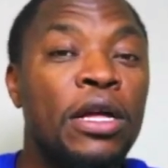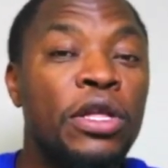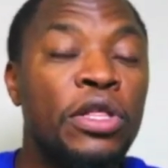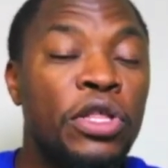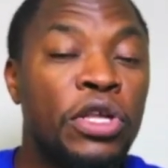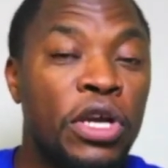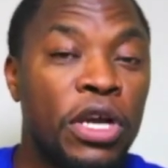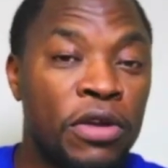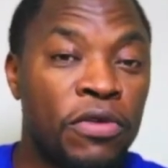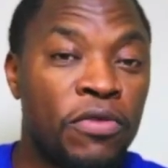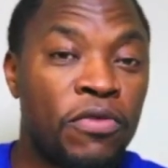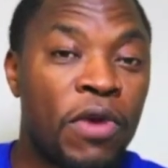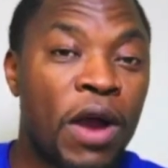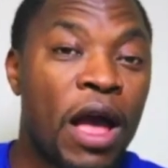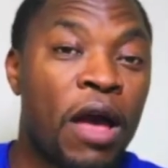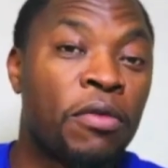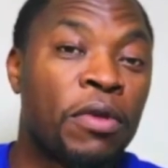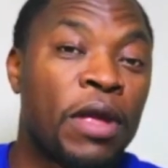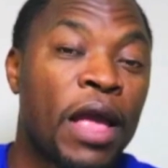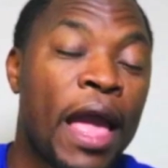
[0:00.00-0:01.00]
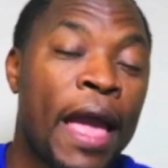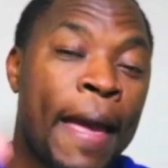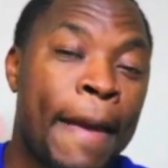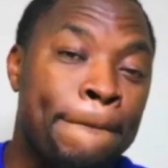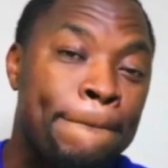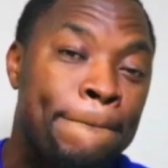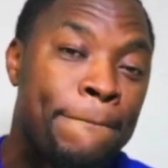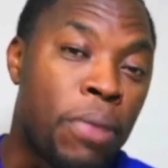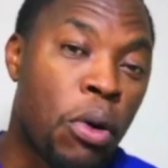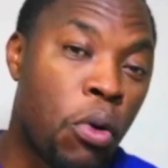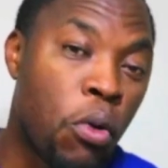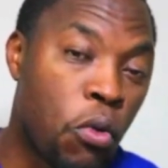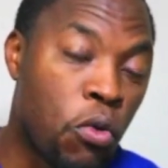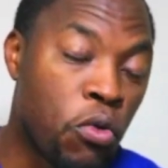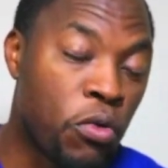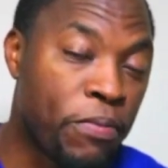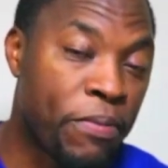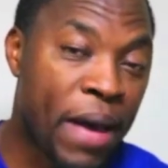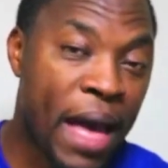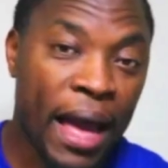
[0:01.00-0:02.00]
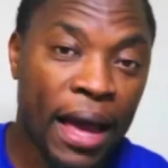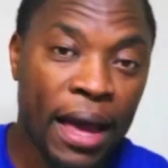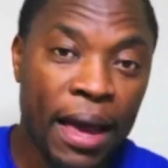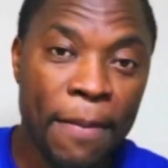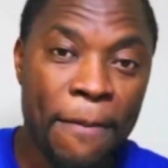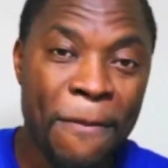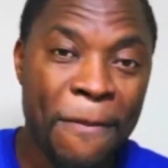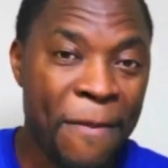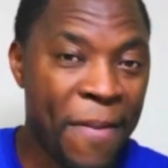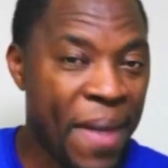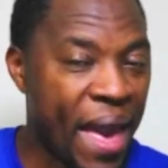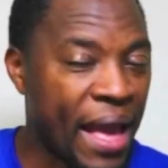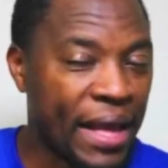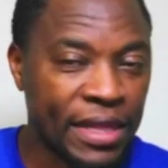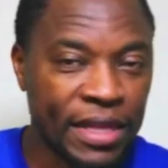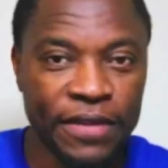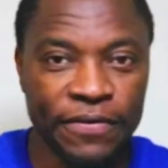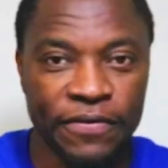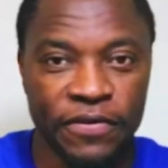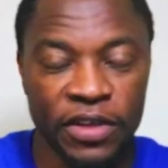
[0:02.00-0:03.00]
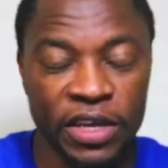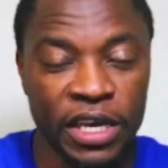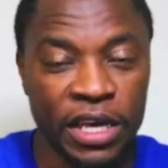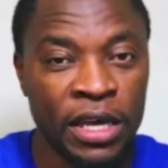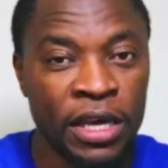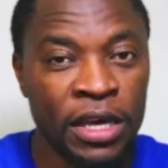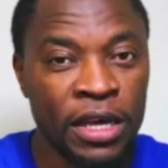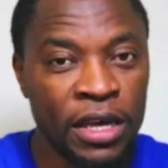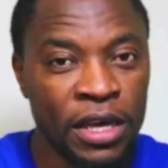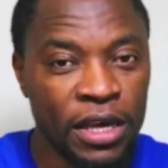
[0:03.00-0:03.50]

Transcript: turned around and pulled back massively.